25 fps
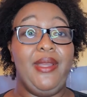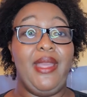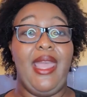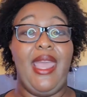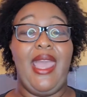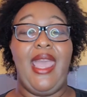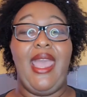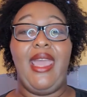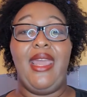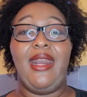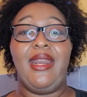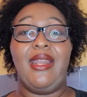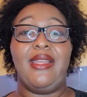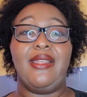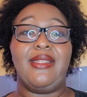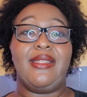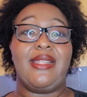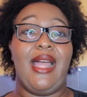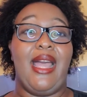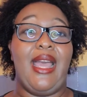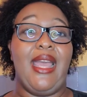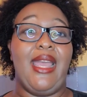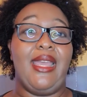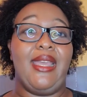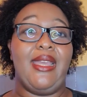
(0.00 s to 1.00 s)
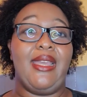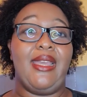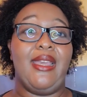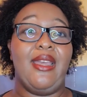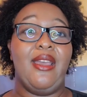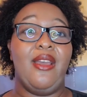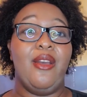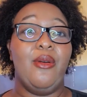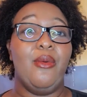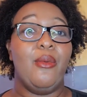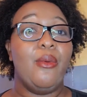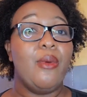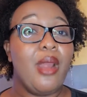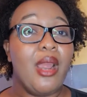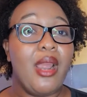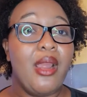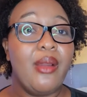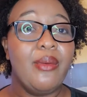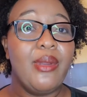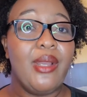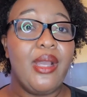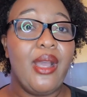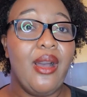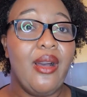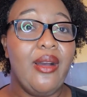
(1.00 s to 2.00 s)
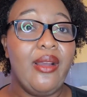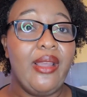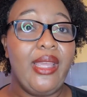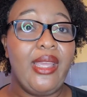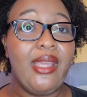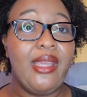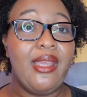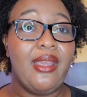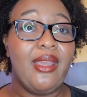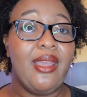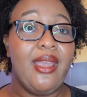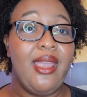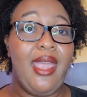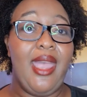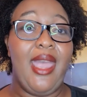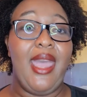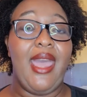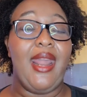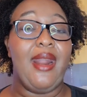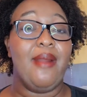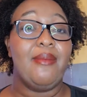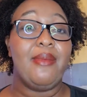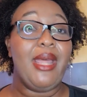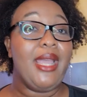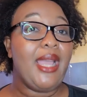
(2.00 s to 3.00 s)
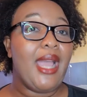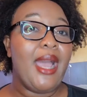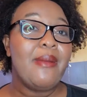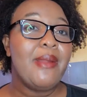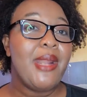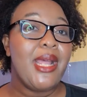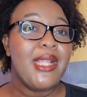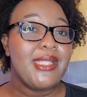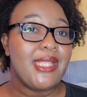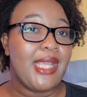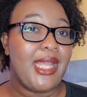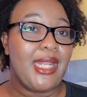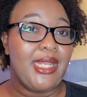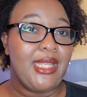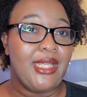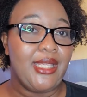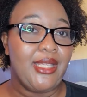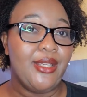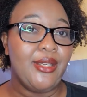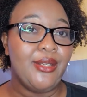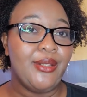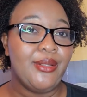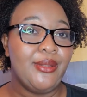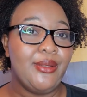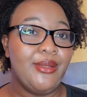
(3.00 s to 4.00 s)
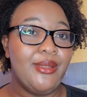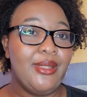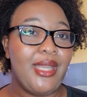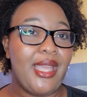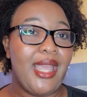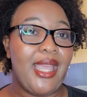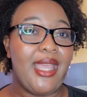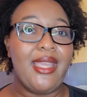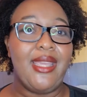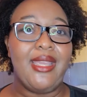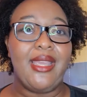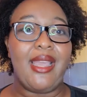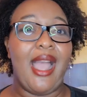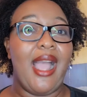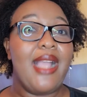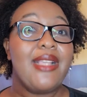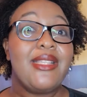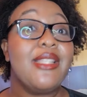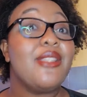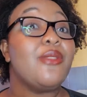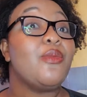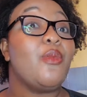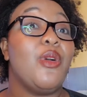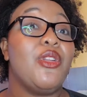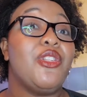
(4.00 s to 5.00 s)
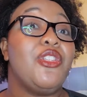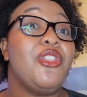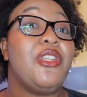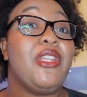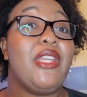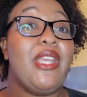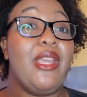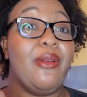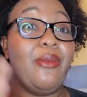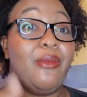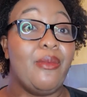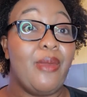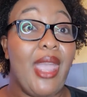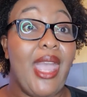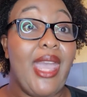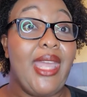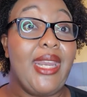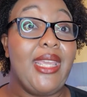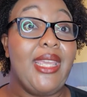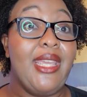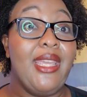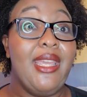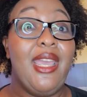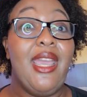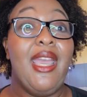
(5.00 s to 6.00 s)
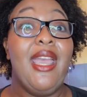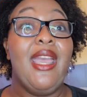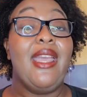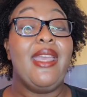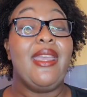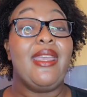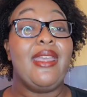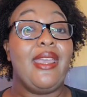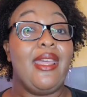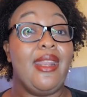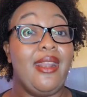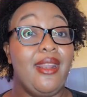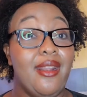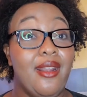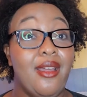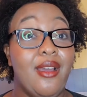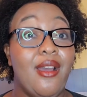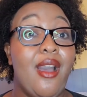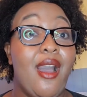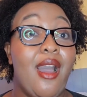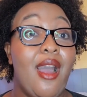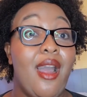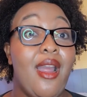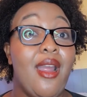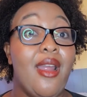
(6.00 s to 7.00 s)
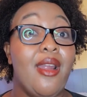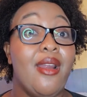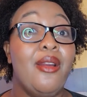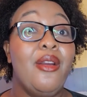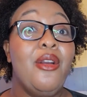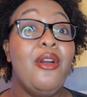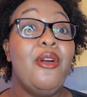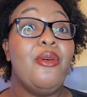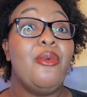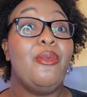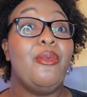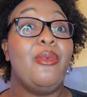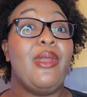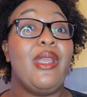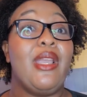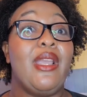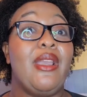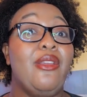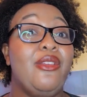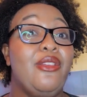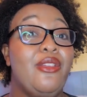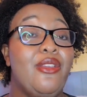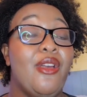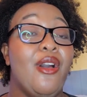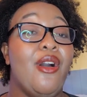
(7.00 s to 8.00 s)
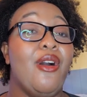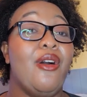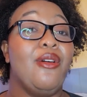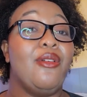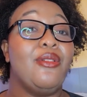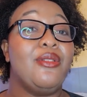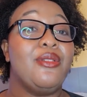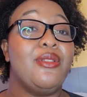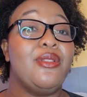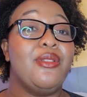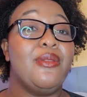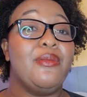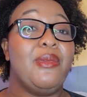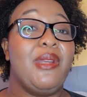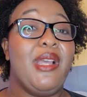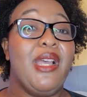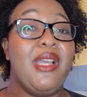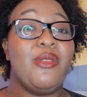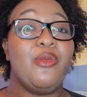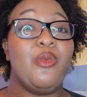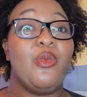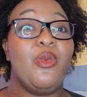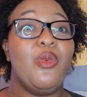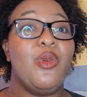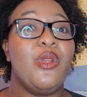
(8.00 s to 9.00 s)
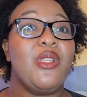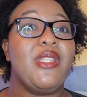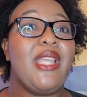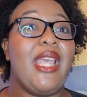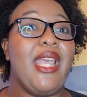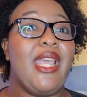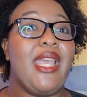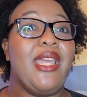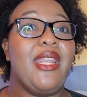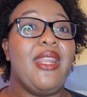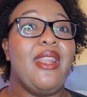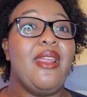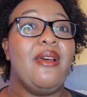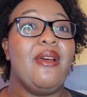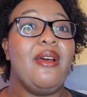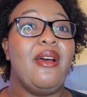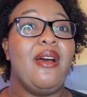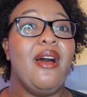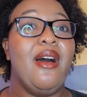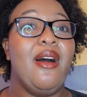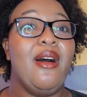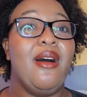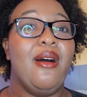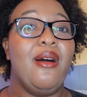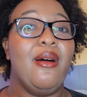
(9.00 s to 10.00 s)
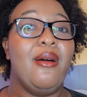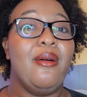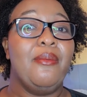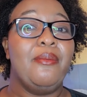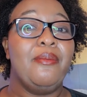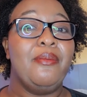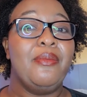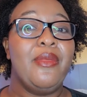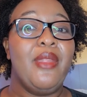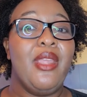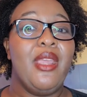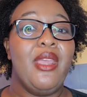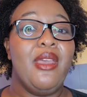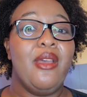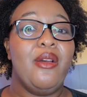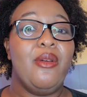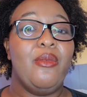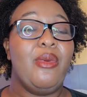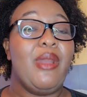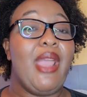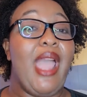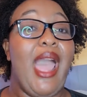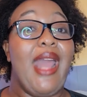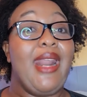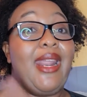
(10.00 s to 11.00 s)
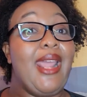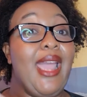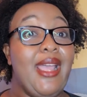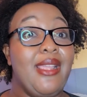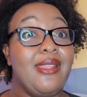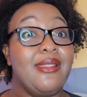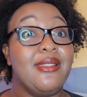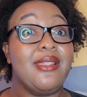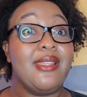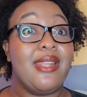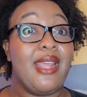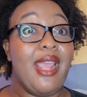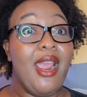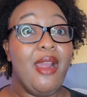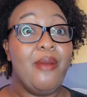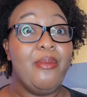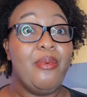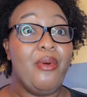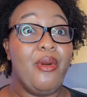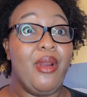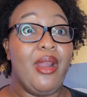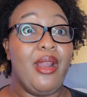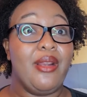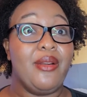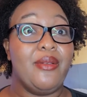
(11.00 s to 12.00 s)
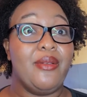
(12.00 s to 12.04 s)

And he's like, where are we going? And I'm like, I'm not telling you. And I just want you to get ready, get in the car. Because we were taking we had to head to the airport.